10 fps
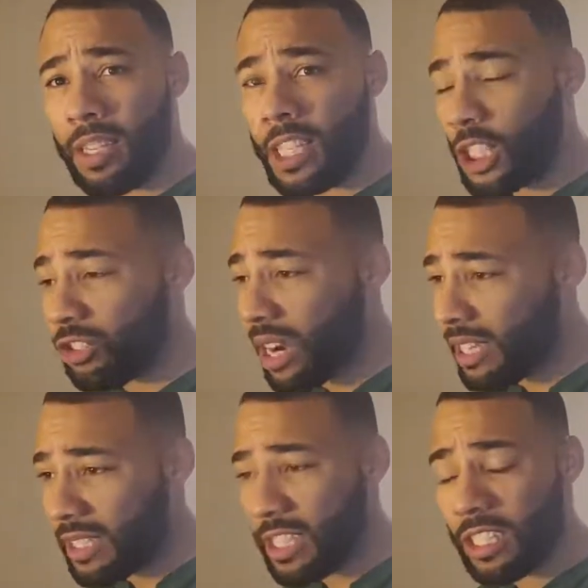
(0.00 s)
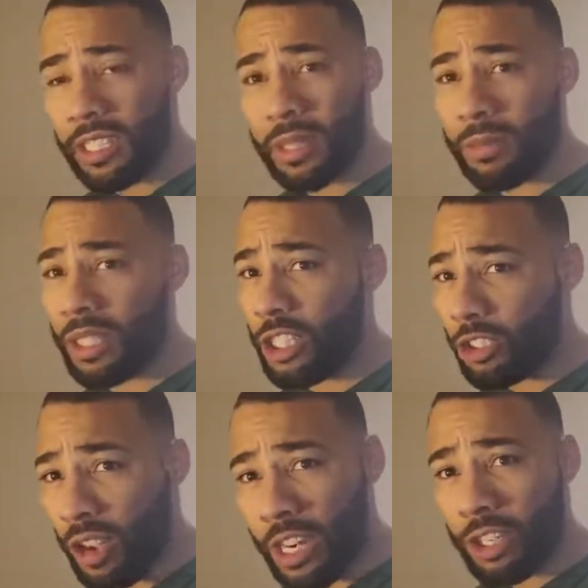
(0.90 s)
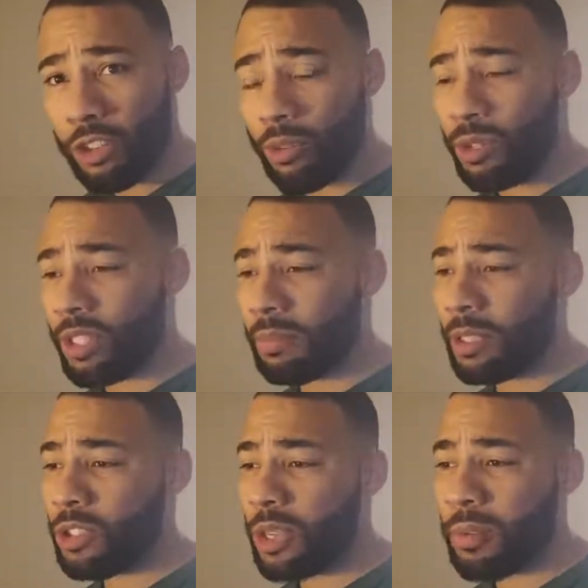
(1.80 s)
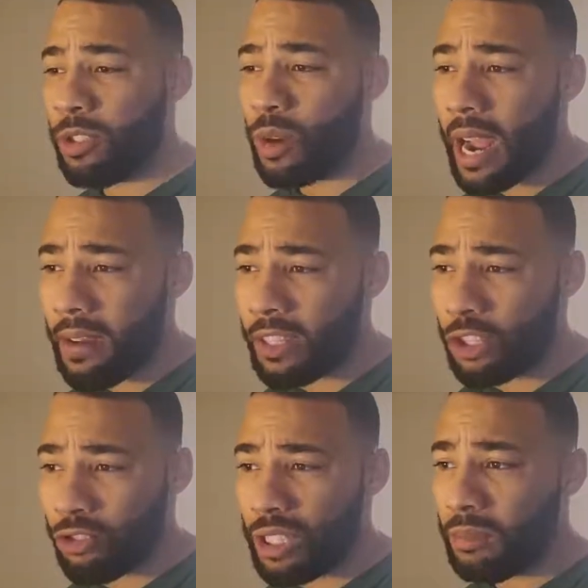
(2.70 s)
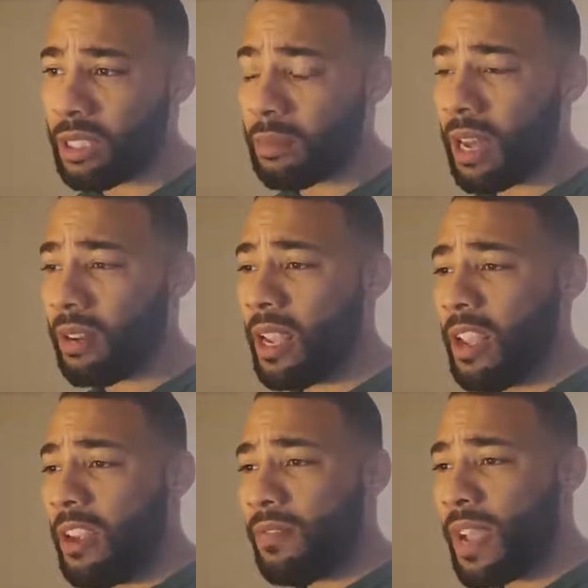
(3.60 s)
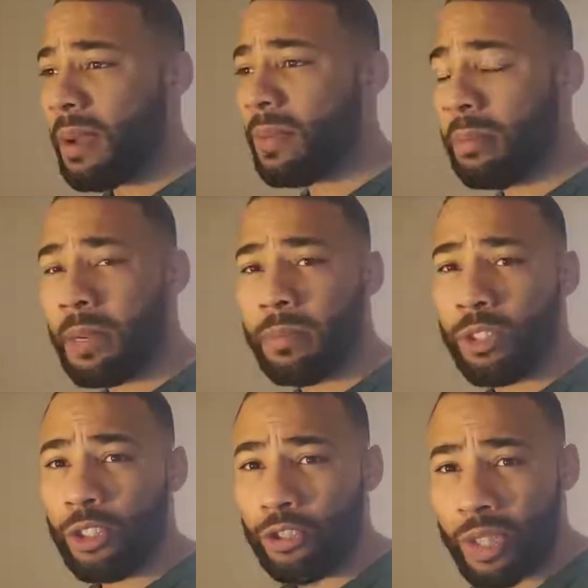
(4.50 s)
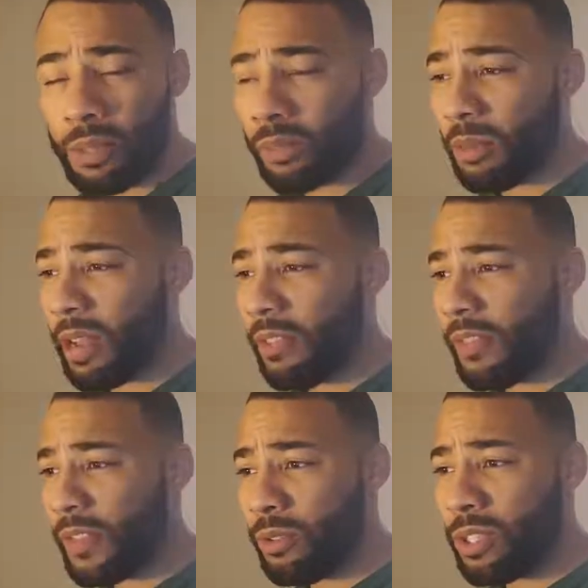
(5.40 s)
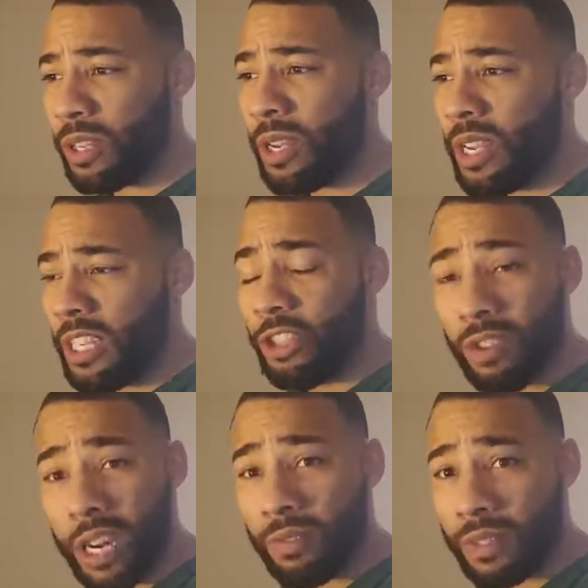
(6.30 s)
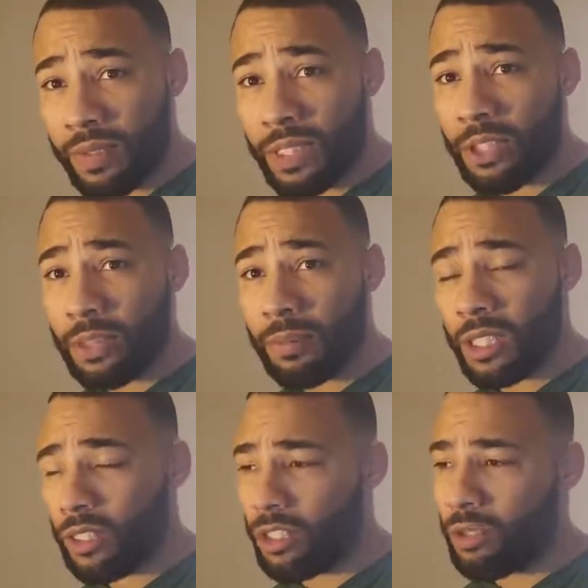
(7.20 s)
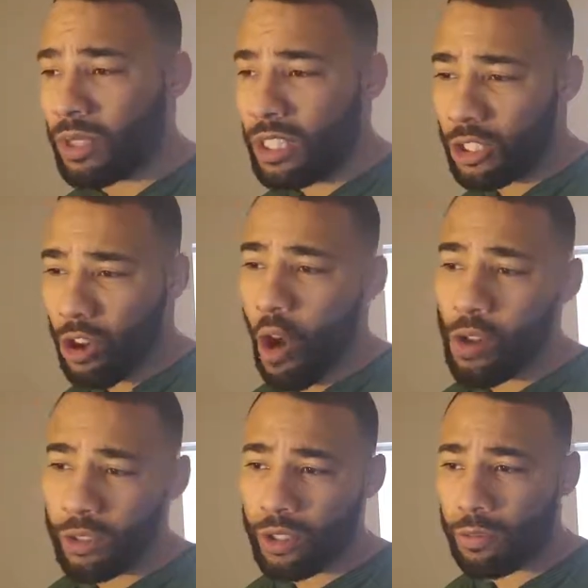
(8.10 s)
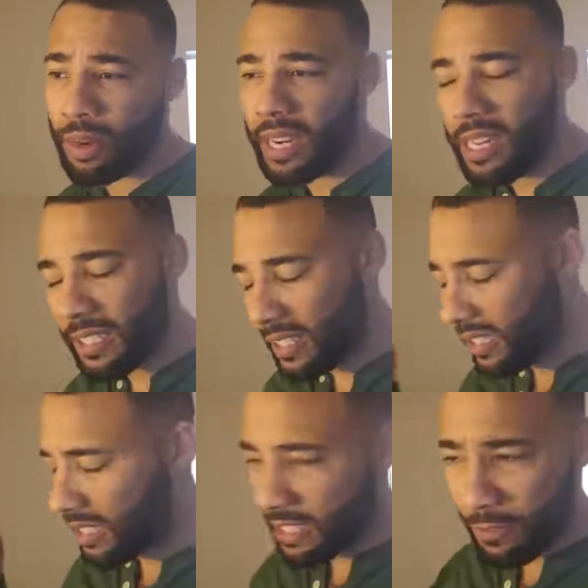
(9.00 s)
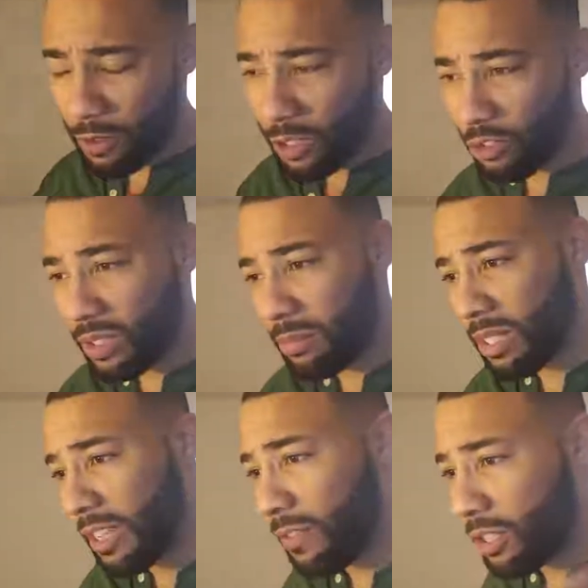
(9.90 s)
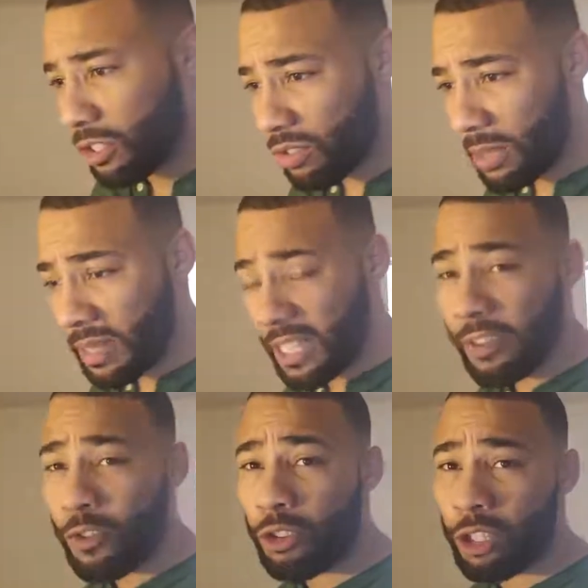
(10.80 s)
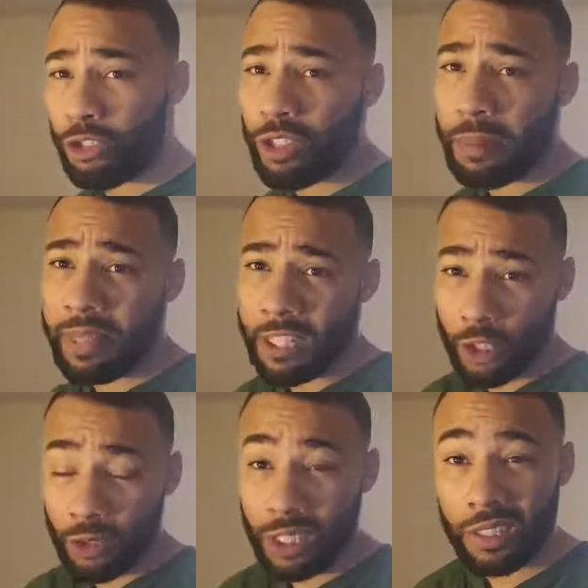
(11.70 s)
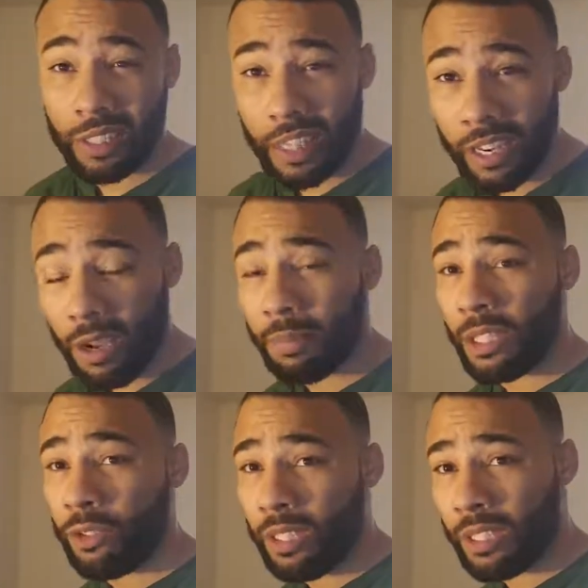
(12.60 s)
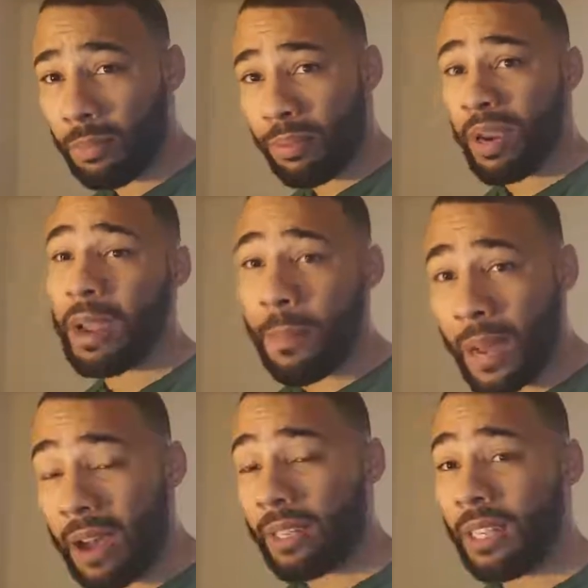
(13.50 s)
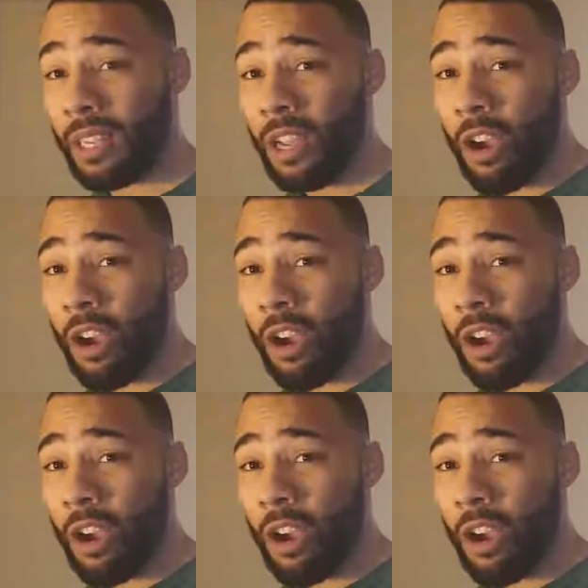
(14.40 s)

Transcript: He's trying to tell you something. He's trying to show you something. Some of you are having dreams about family members, dreams about the future. He's trying to reveal some things to you and he's calling you to prayer. He doesn't just give you the dream to give you the dream. He gives you the dream and then you need to get up and you need to pray about it.